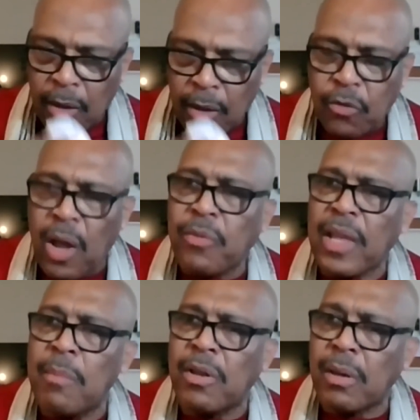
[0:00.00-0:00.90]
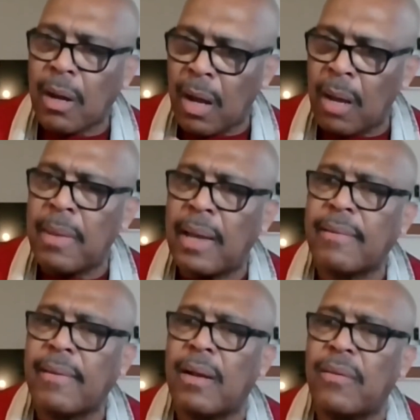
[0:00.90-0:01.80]
So I was able to calm
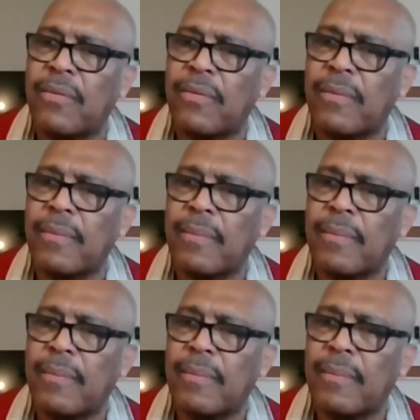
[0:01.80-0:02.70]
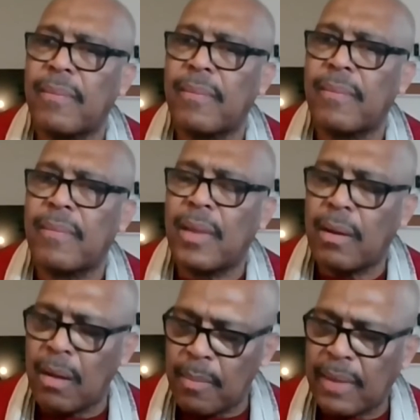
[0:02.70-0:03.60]
myself.
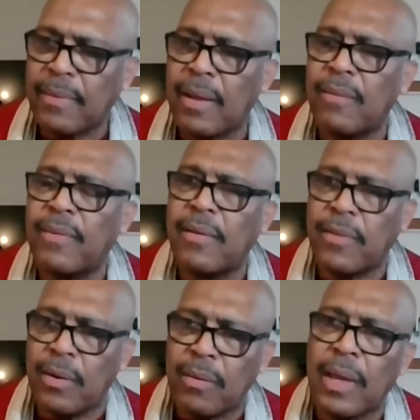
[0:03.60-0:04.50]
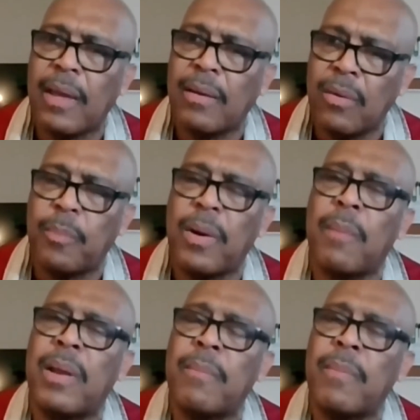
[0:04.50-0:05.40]
And I said, okay, no
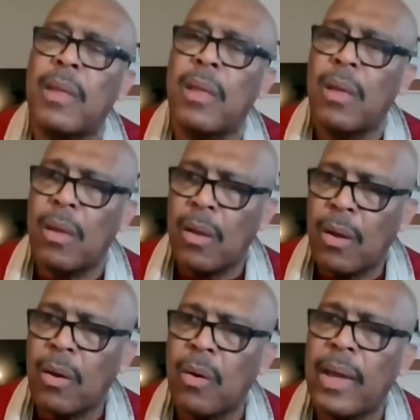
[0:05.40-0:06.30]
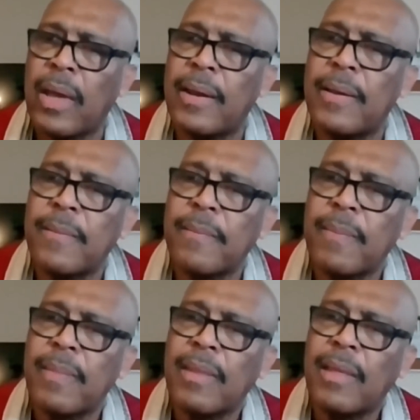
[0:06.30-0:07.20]
problem. Go ahead.
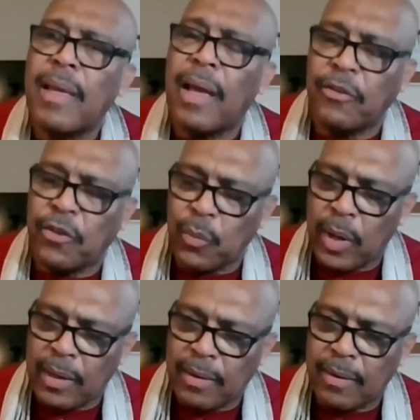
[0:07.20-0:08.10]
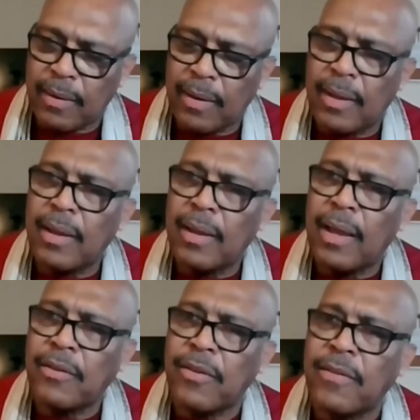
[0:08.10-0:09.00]
And she went
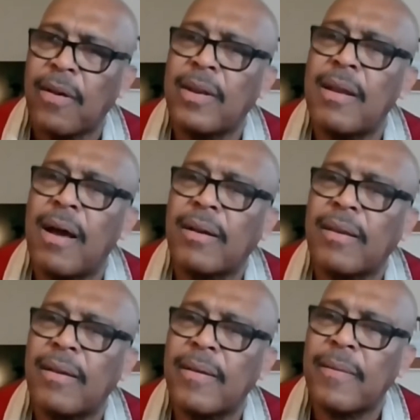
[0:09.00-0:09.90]
and she saw the doctor.